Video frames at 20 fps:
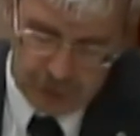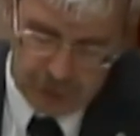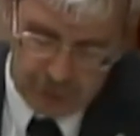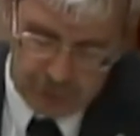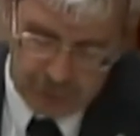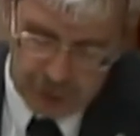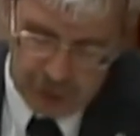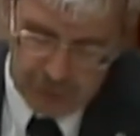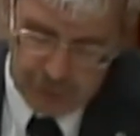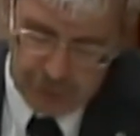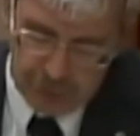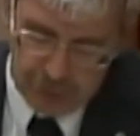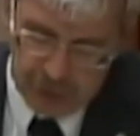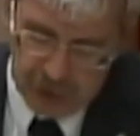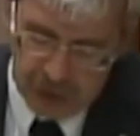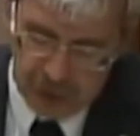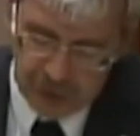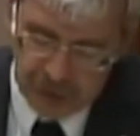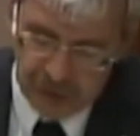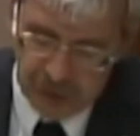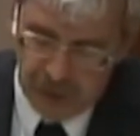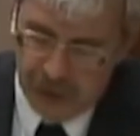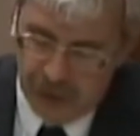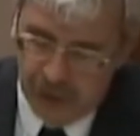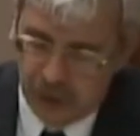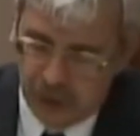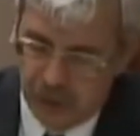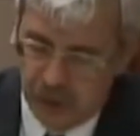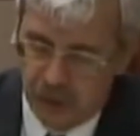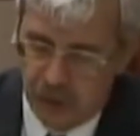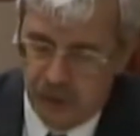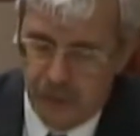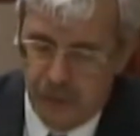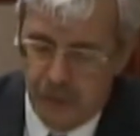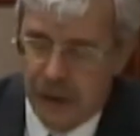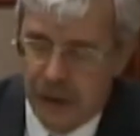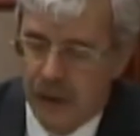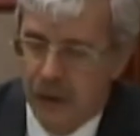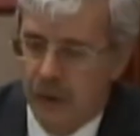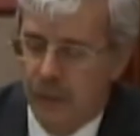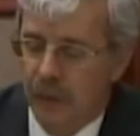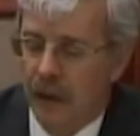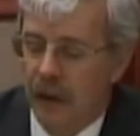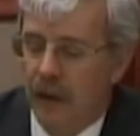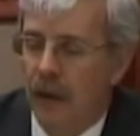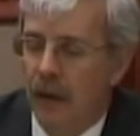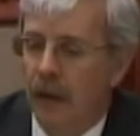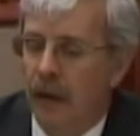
Department of Policy Analysis and Management.